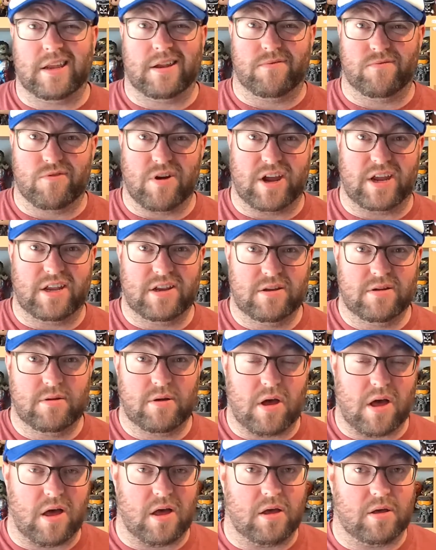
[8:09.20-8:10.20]
it didn't rain,
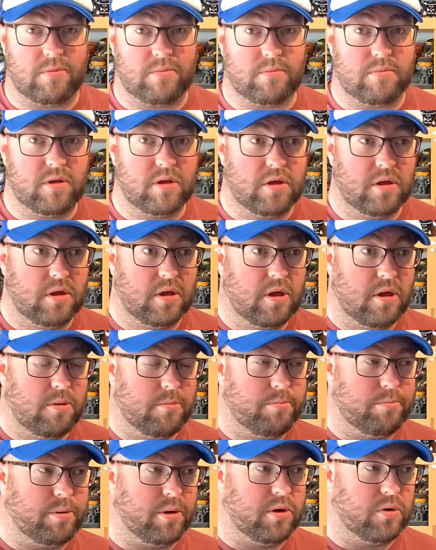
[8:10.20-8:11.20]

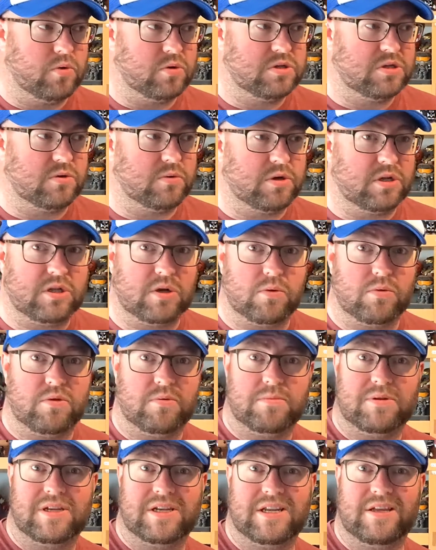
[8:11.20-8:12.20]
but also I
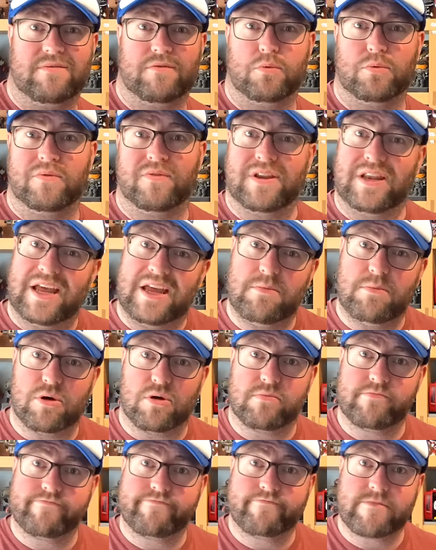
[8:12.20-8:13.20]
told them to leave it with a
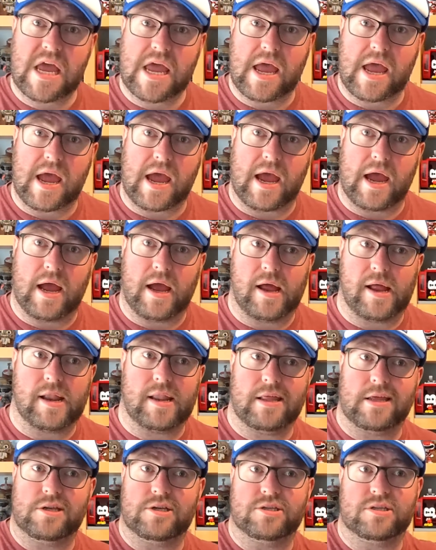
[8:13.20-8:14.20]
neighbour,
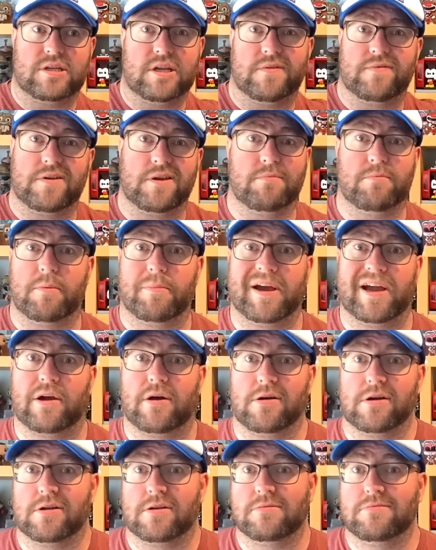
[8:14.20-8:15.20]
and they just left it in my
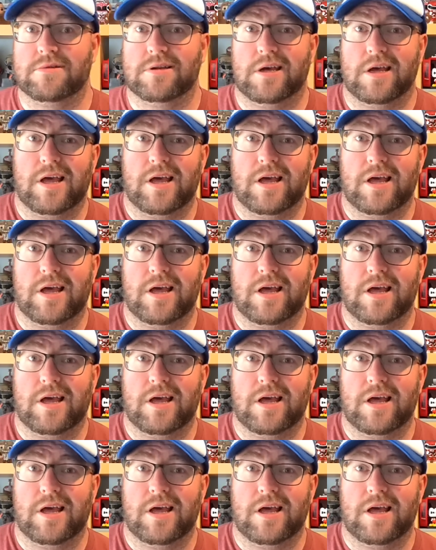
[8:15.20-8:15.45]
back garden.